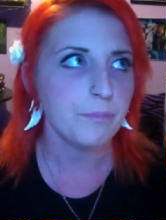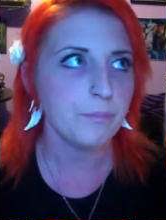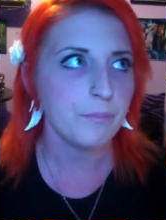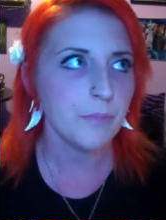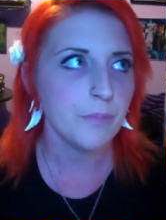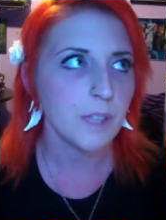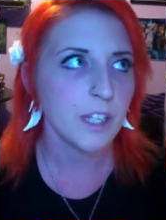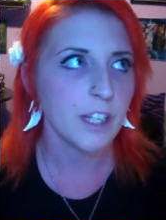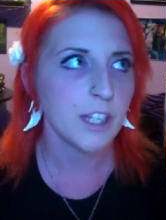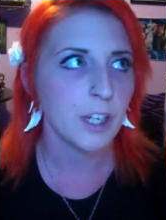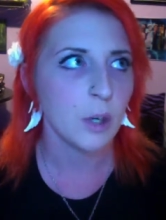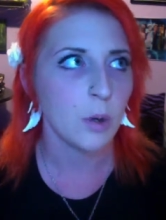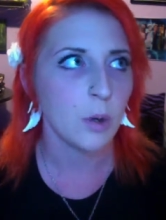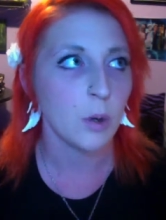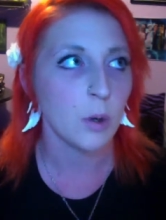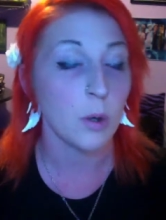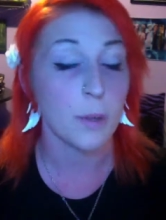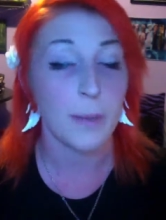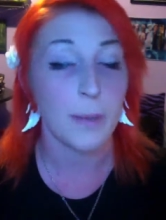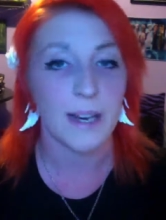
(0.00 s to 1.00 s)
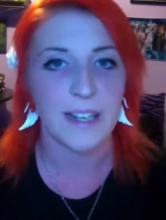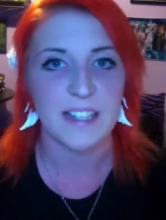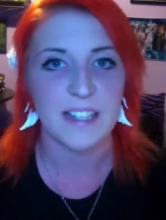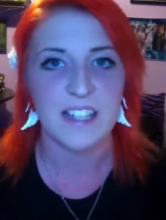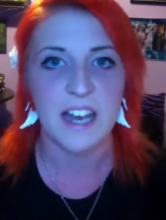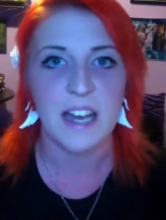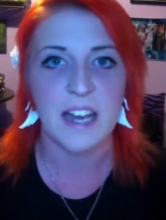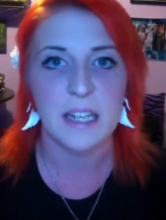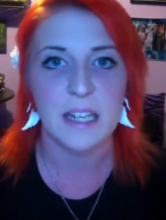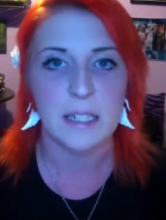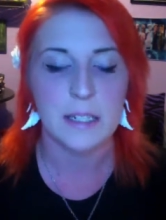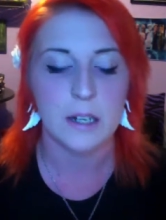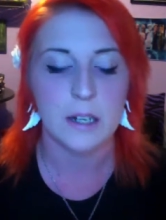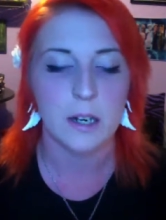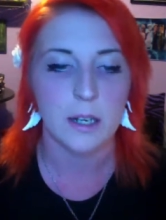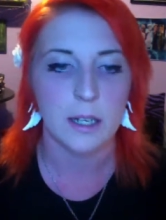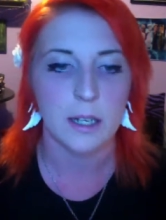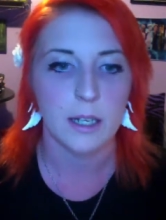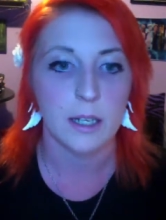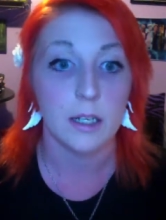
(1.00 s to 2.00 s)
you know, or my anxiety
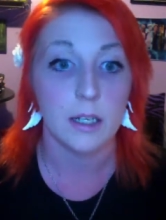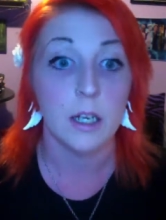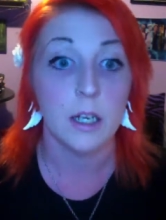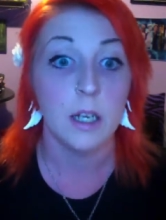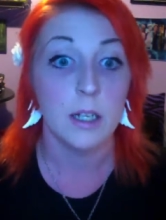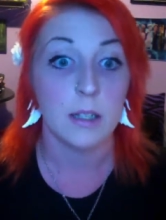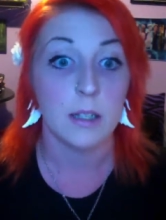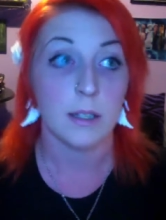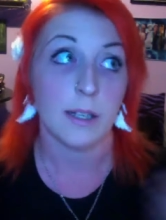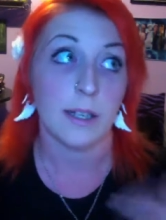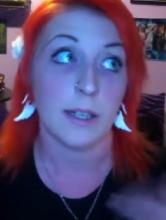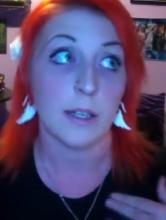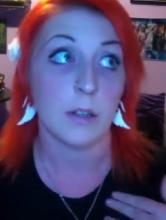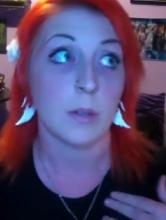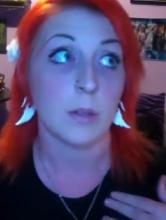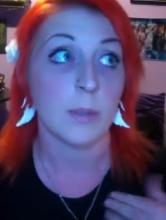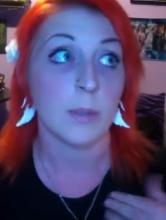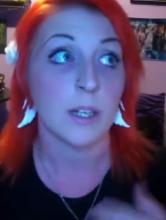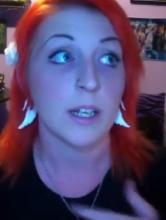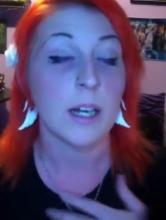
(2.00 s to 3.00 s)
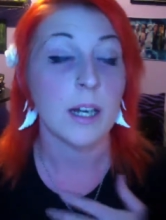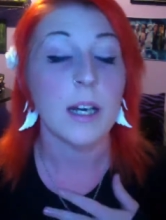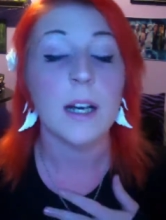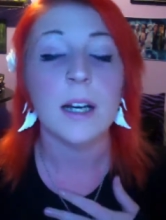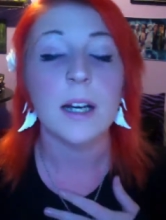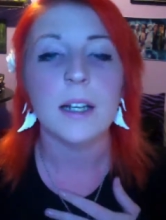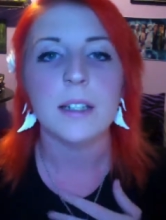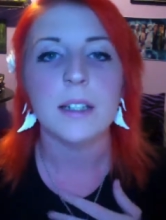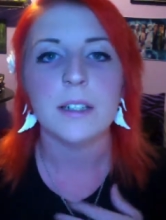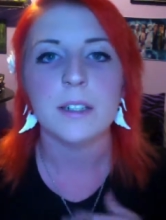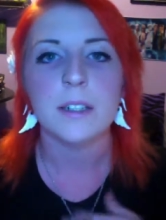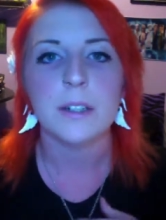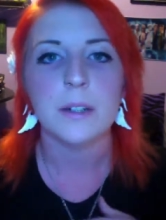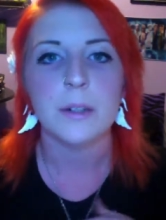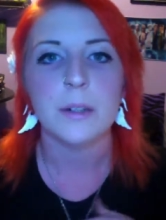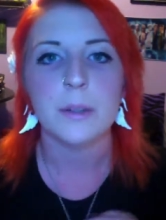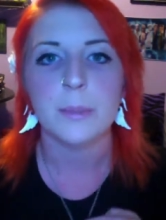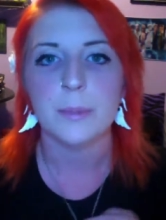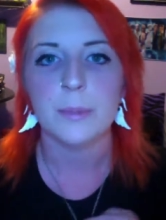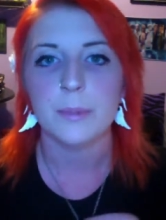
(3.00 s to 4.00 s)
talking, like, oh my god, you
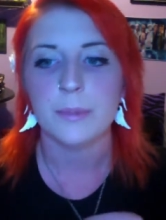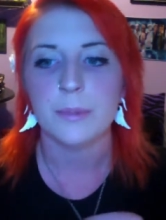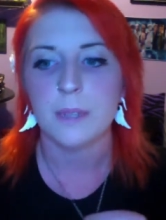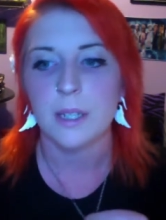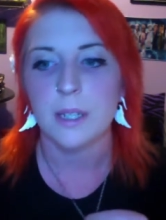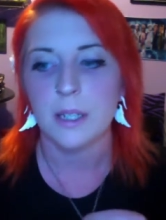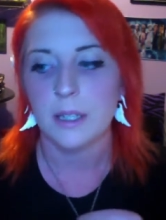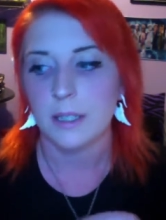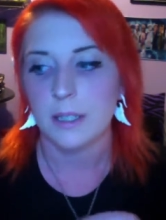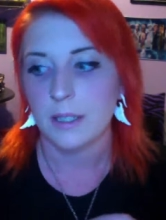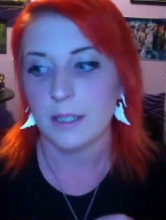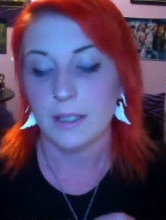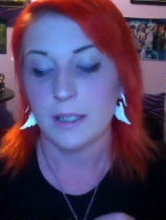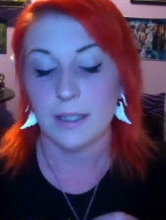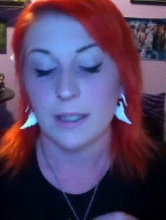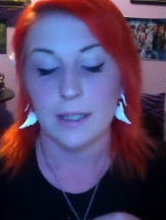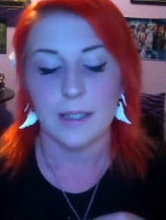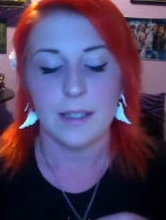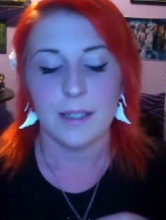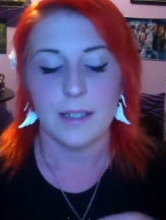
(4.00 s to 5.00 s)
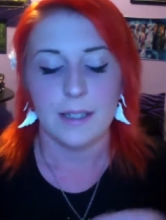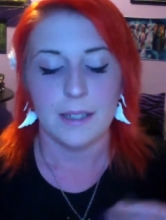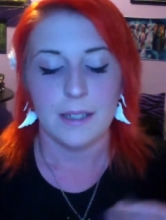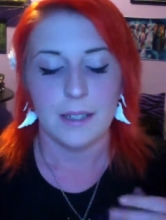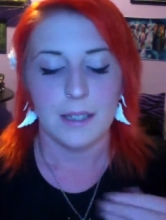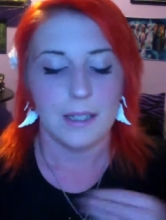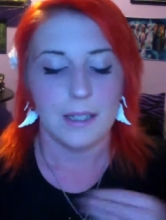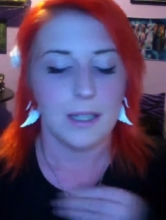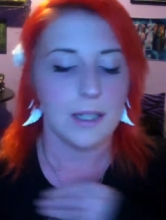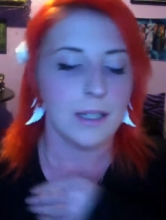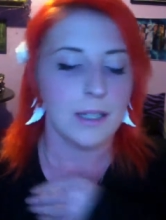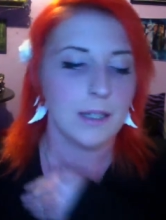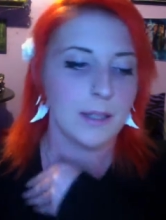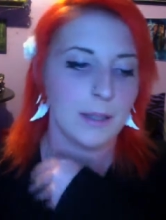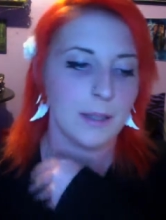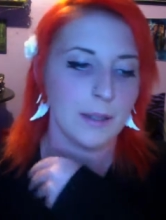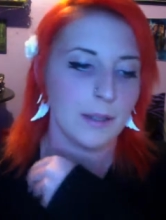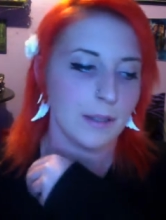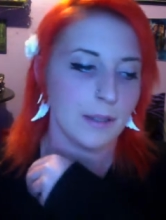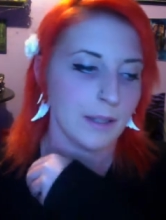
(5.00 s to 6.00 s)
know, I'm,
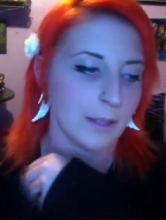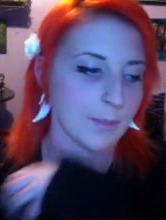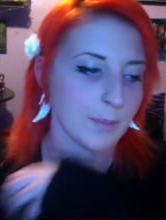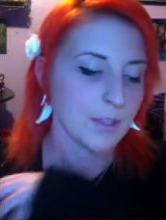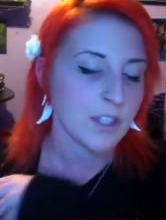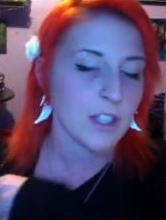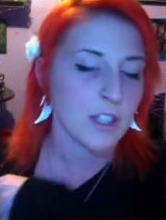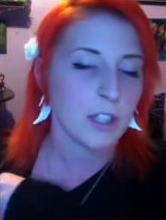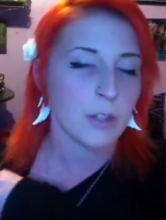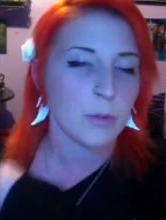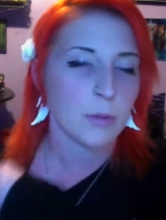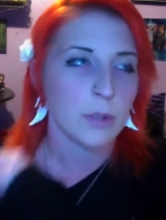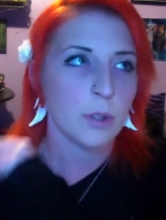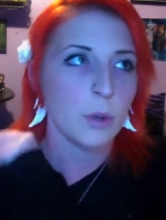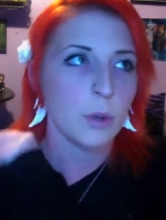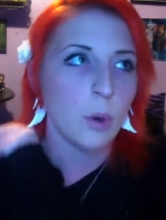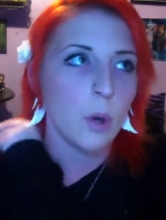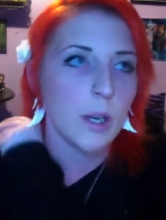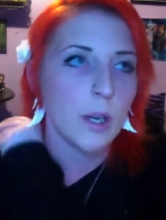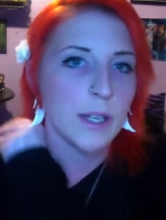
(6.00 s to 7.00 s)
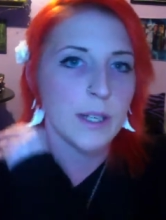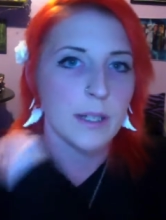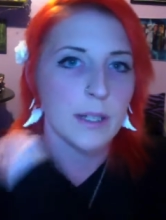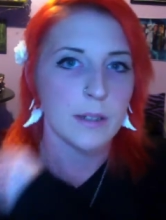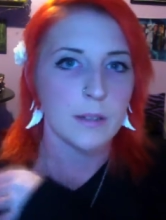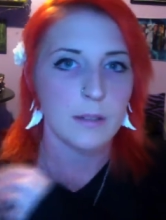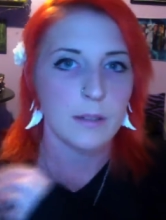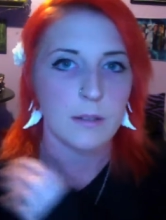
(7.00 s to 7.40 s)
I'm just gonna annoy